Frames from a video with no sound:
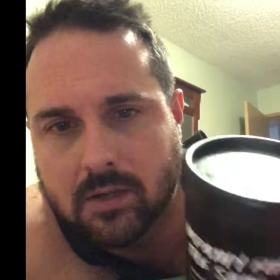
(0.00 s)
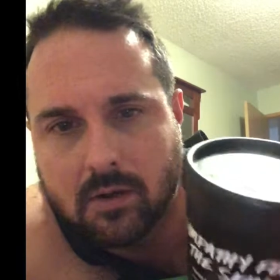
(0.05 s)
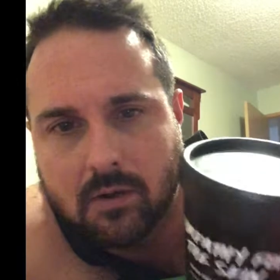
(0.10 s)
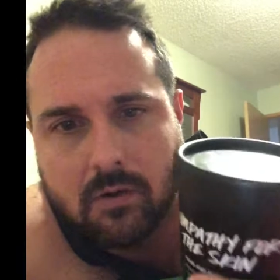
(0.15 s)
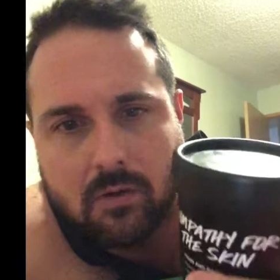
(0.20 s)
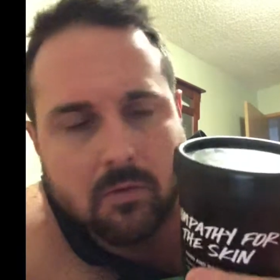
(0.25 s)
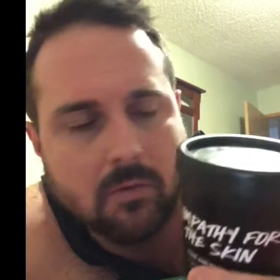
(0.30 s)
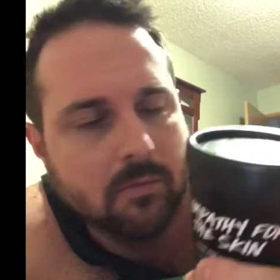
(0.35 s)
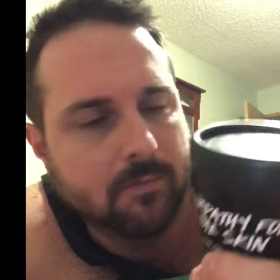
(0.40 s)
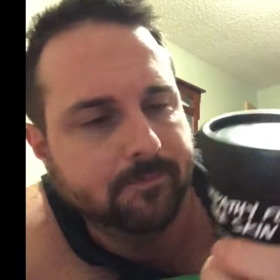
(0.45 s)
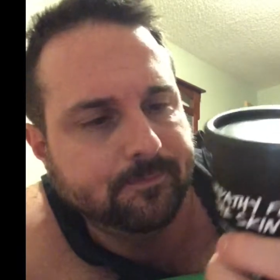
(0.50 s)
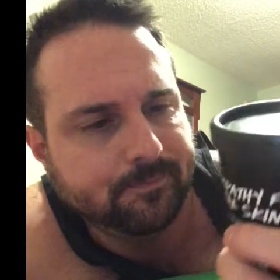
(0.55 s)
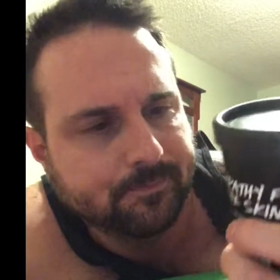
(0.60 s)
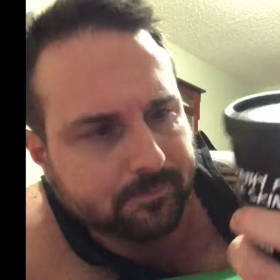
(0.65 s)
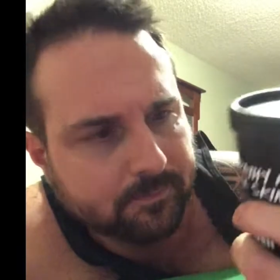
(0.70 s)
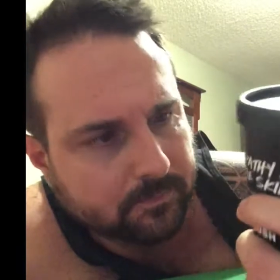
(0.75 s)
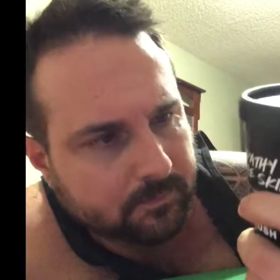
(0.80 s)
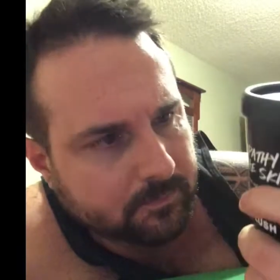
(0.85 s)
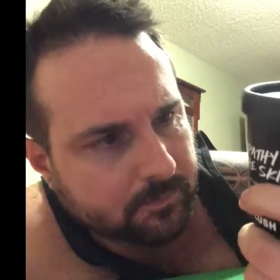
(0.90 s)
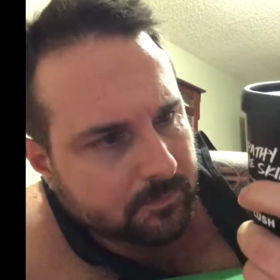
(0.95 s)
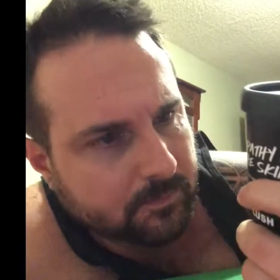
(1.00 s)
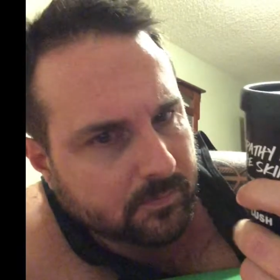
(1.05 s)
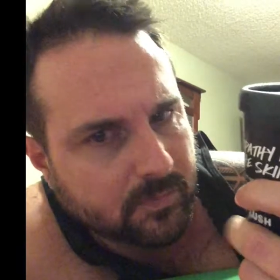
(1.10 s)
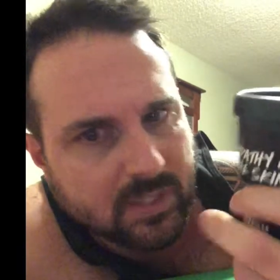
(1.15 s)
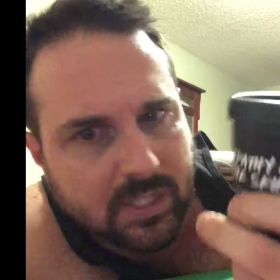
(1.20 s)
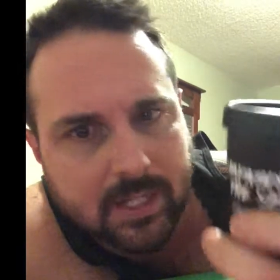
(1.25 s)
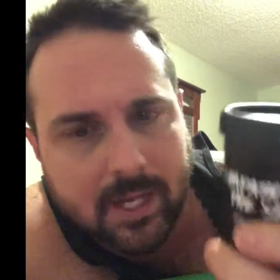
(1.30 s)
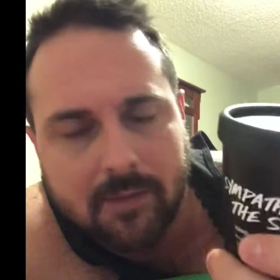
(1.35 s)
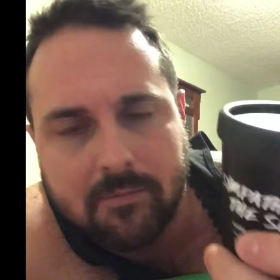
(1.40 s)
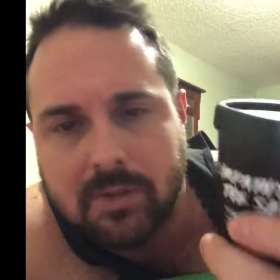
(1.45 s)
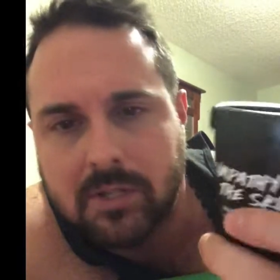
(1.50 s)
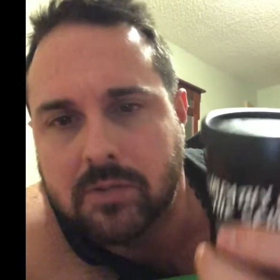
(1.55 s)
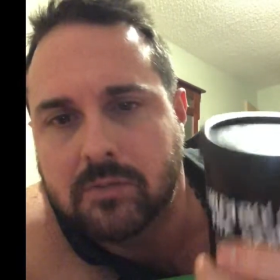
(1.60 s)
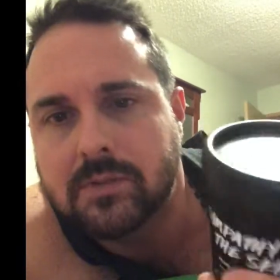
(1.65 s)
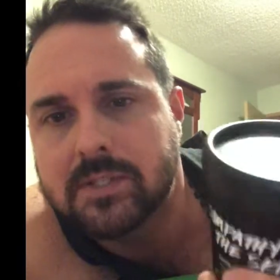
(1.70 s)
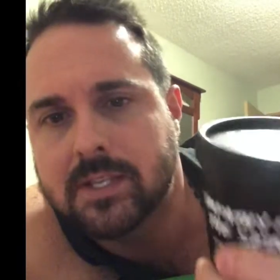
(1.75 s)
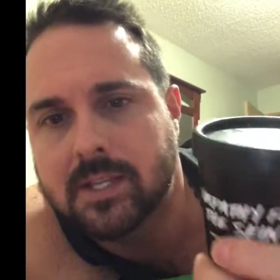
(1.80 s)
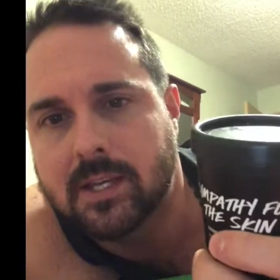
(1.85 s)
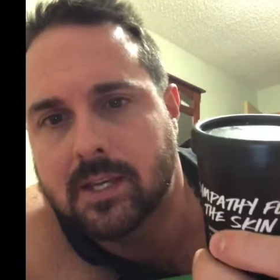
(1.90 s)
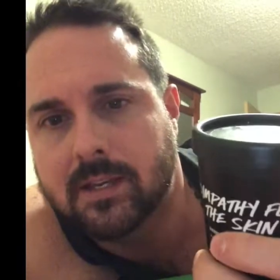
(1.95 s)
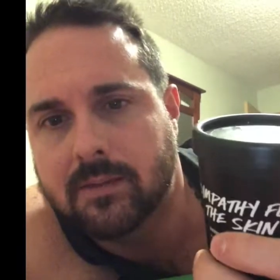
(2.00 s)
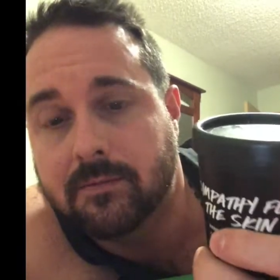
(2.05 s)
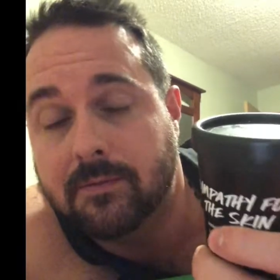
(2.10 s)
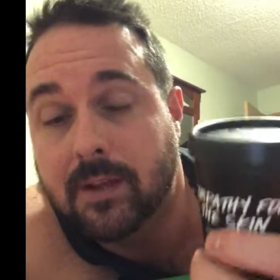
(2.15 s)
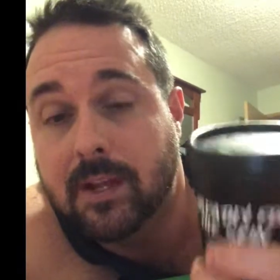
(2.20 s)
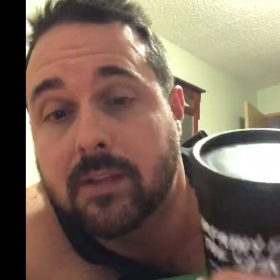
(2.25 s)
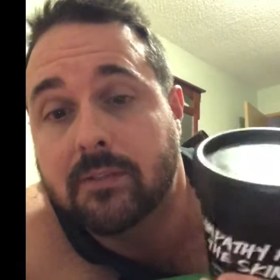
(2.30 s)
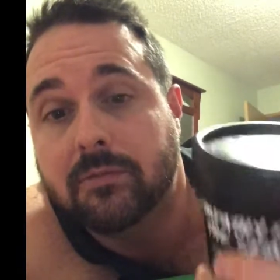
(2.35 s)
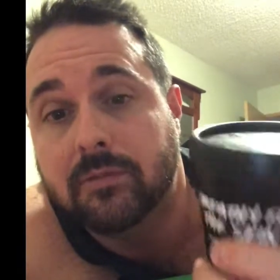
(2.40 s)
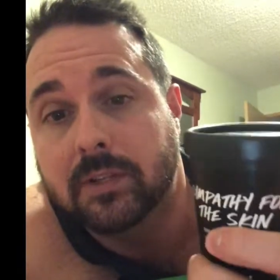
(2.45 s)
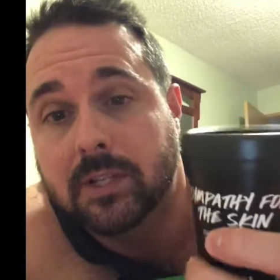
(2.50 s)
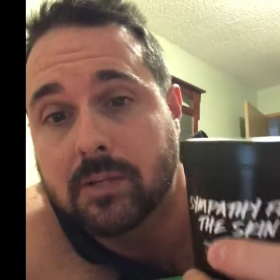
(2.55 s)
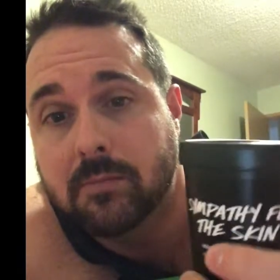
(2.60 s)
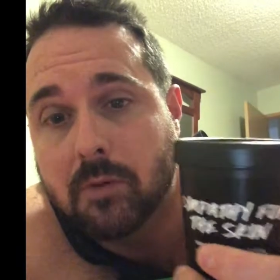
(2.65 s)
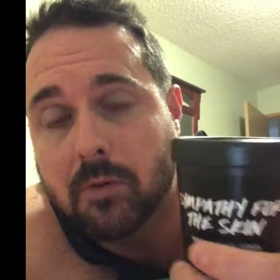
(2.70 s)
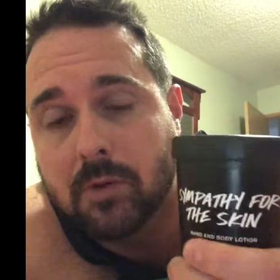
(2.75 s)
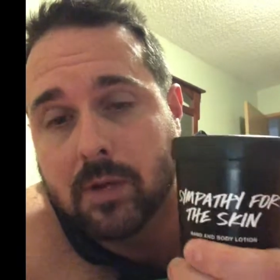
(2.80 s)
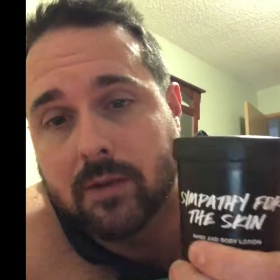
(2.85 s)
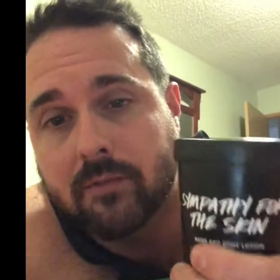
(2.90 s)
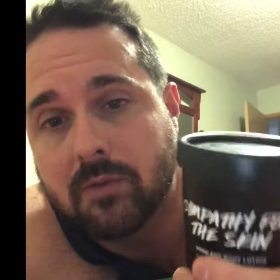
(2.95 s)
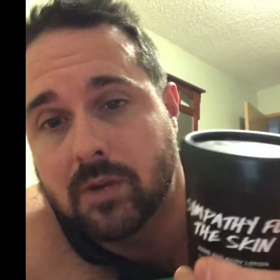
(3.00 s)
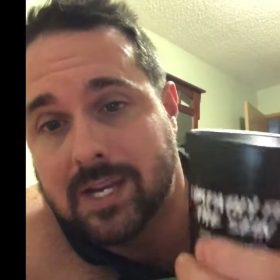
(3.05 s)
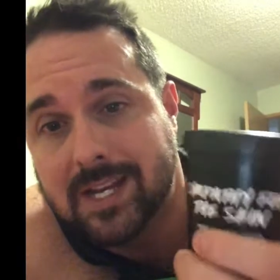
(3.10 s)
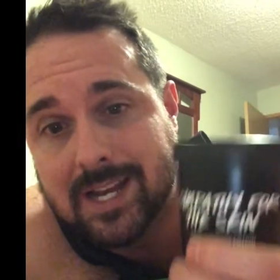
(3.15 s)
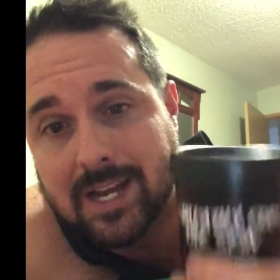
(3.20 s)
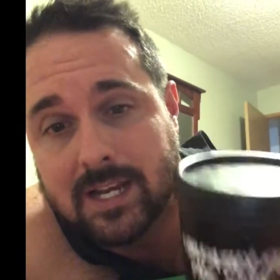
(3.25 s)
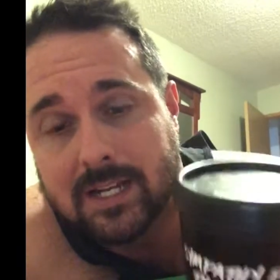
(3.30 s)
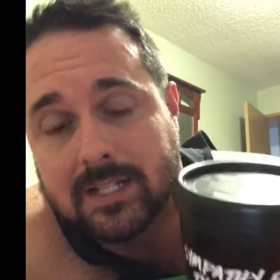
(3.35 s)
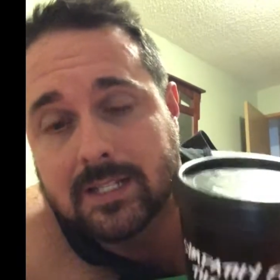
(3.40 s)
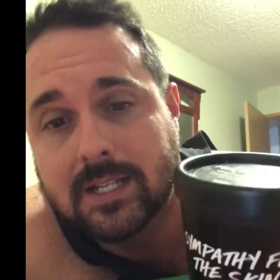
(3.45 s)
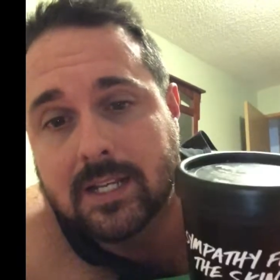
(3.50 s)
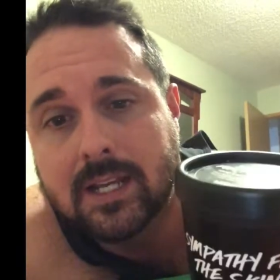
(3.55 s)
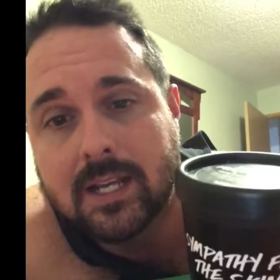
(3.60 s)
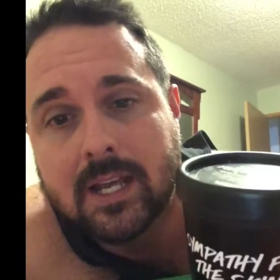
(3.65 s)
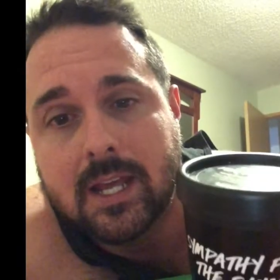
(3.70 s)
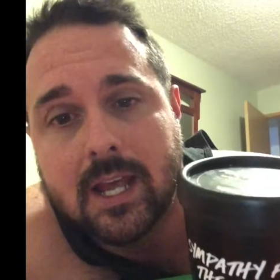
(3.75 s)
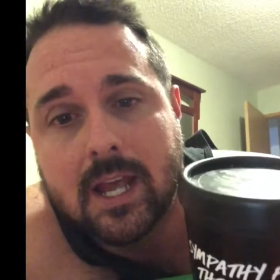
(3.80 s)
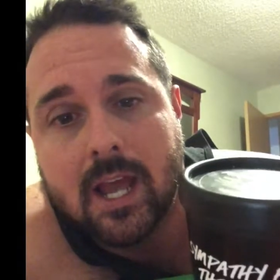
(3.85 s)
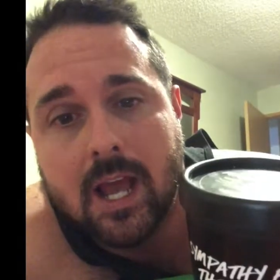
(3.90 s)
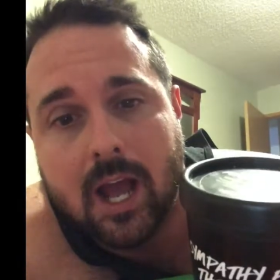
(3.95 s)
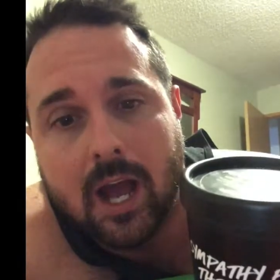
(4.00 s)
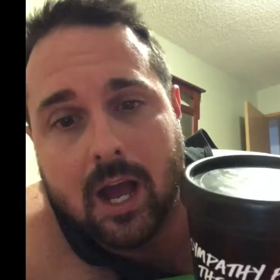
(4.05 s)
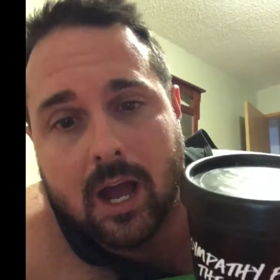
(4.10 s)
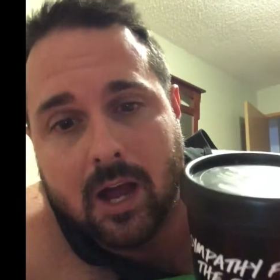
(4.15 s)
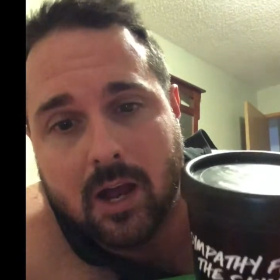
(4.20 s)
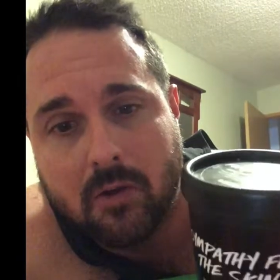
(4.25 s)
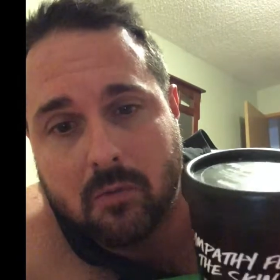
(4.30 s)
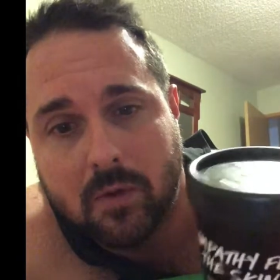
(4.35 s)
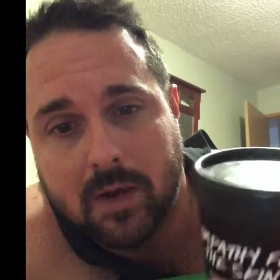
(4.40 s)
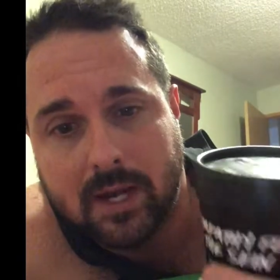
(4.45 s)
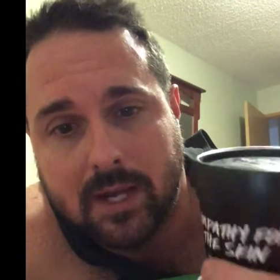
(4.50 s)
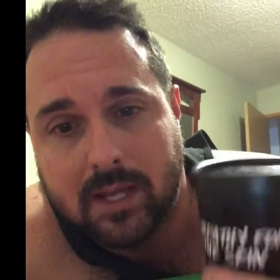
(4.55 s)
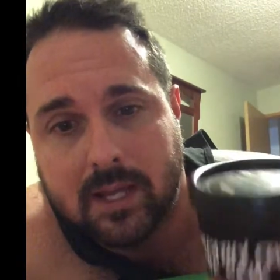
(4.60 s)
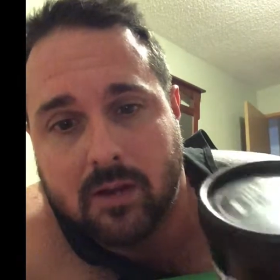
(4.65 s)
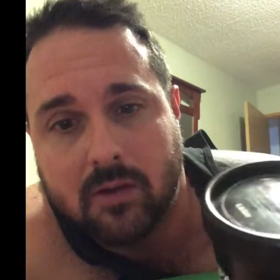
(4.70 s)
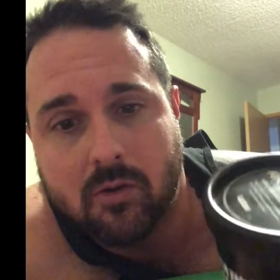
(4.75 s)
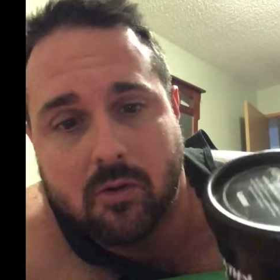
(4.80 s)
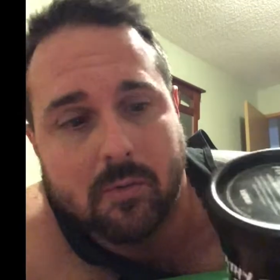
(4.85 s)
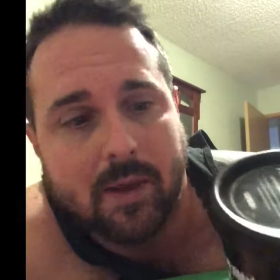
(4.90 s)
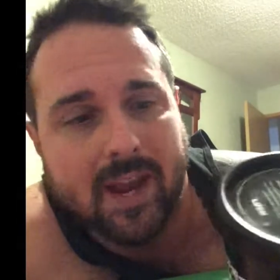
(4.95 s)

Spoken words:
ago, and I've been using it faithfully about every night when I get home.